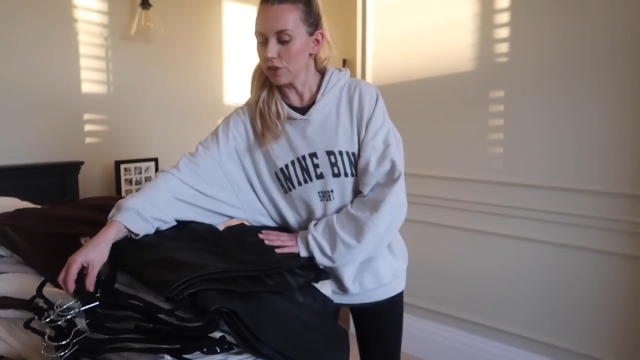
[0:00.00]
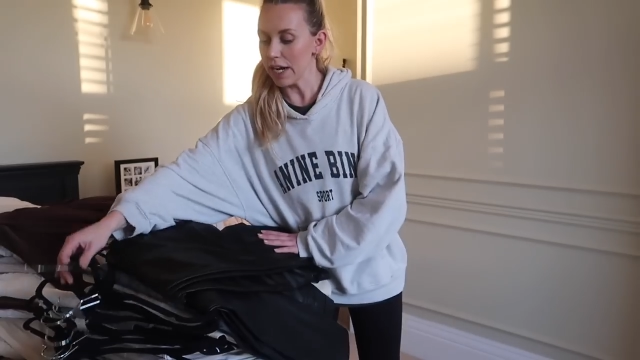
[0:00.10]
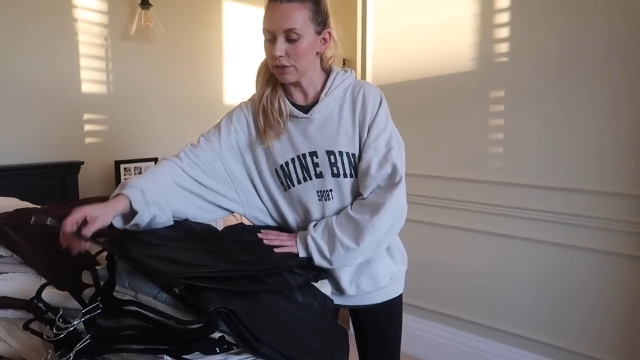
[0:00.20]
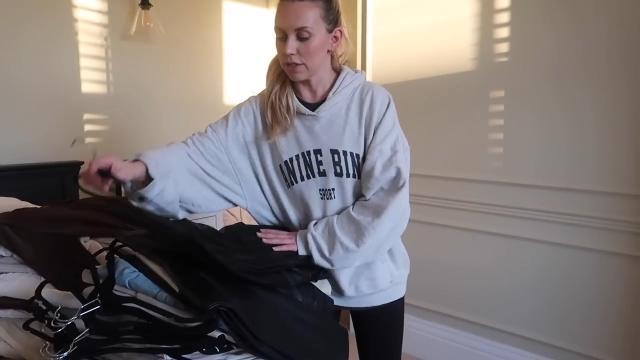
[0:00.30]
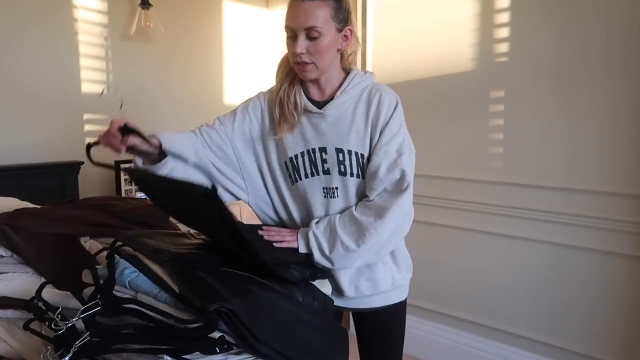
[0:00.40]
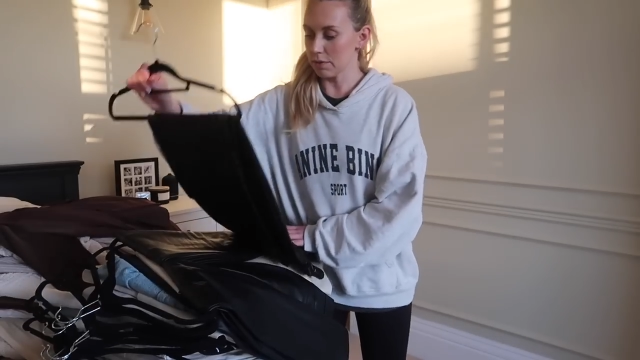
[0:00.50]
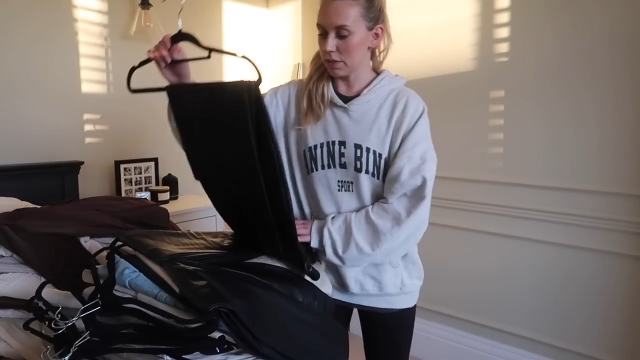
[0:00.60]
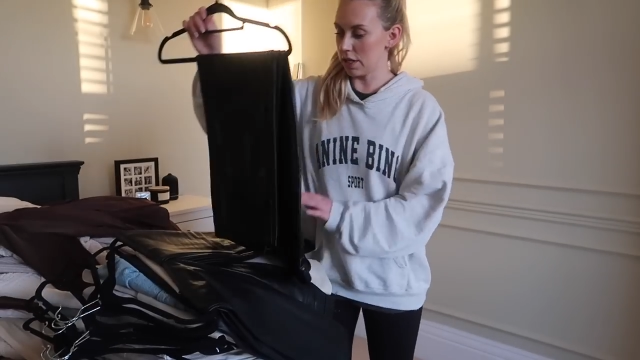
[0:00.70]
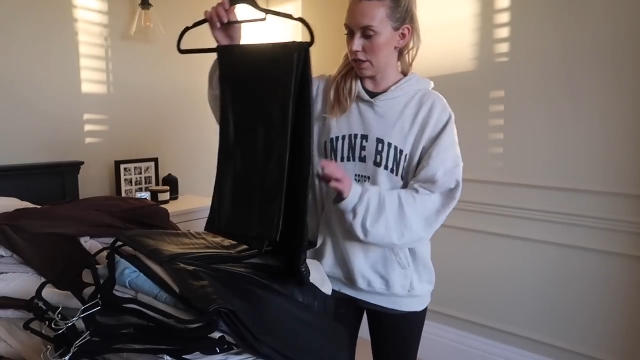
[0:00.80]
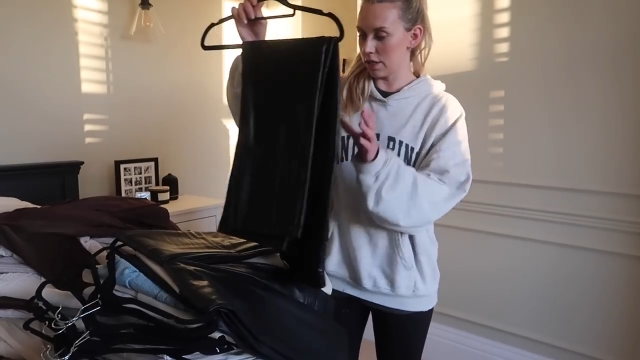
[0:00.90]
trousers, I'm
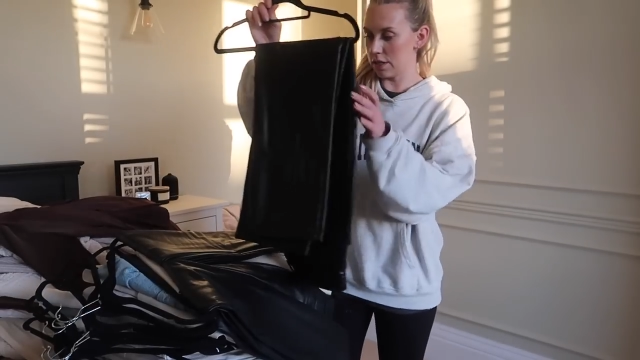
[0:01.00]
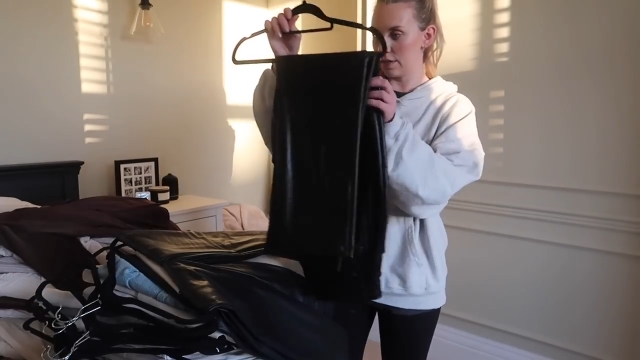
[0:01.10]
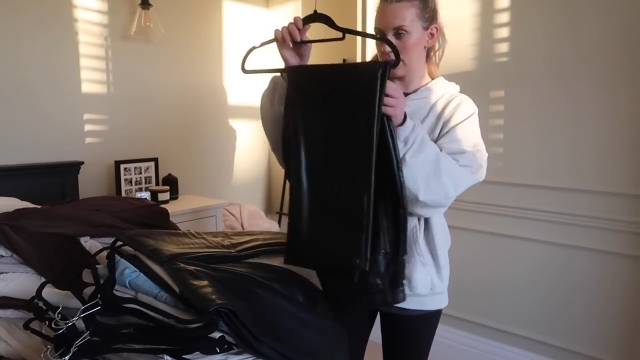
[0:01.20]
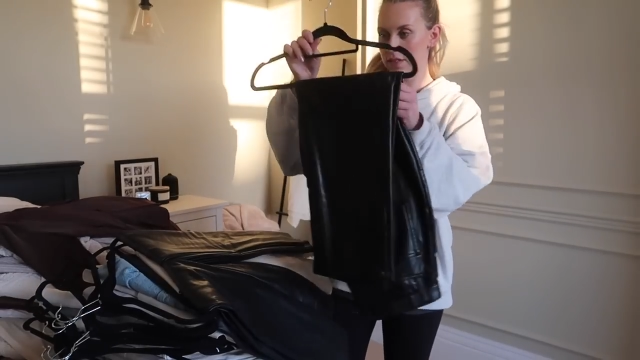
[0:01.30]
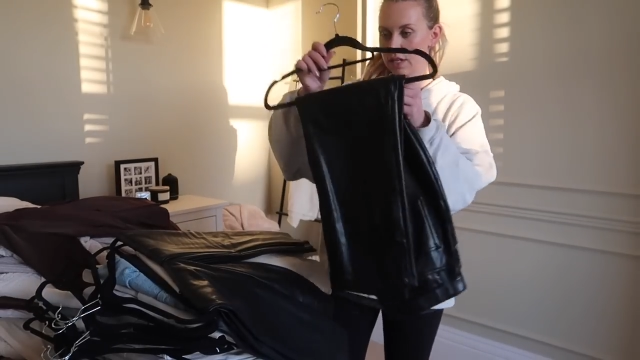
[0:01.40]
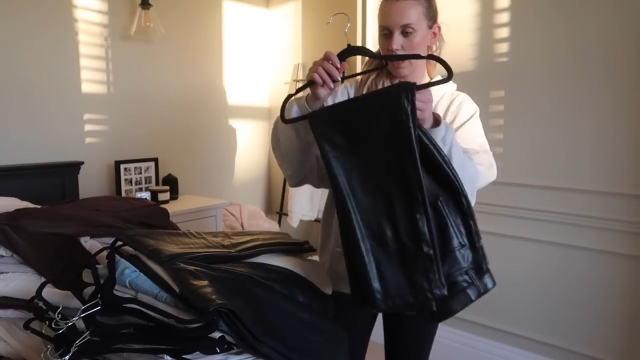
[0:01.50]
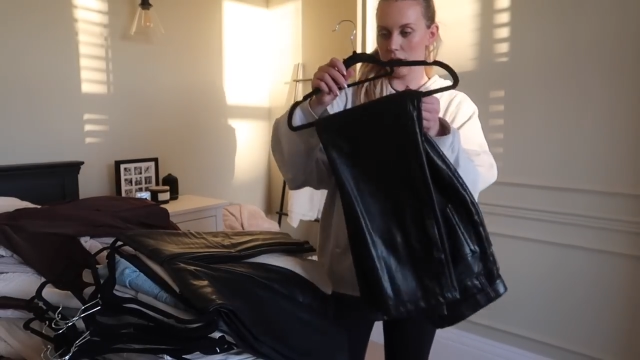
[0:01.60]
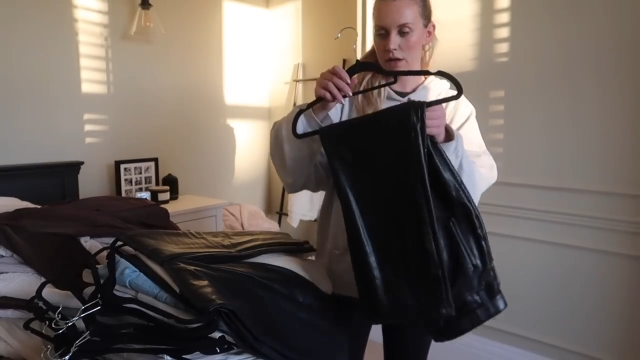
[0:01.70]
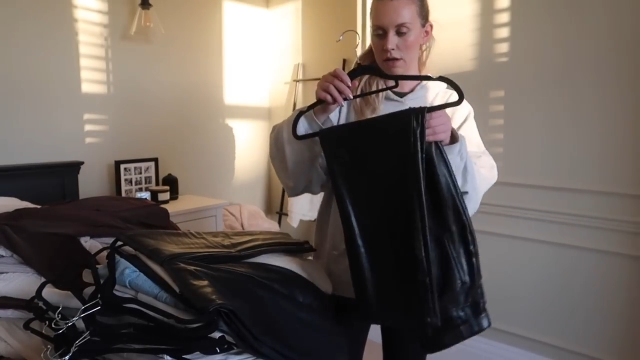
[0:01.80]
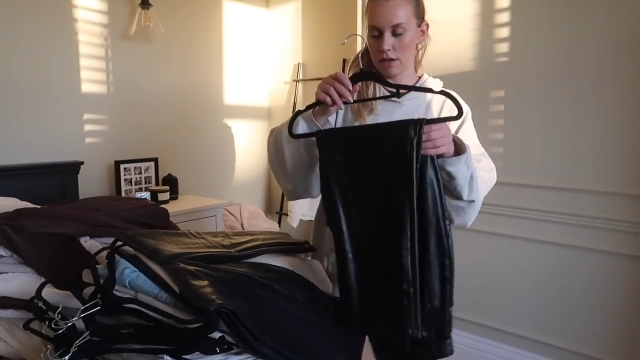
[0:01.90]
gonna start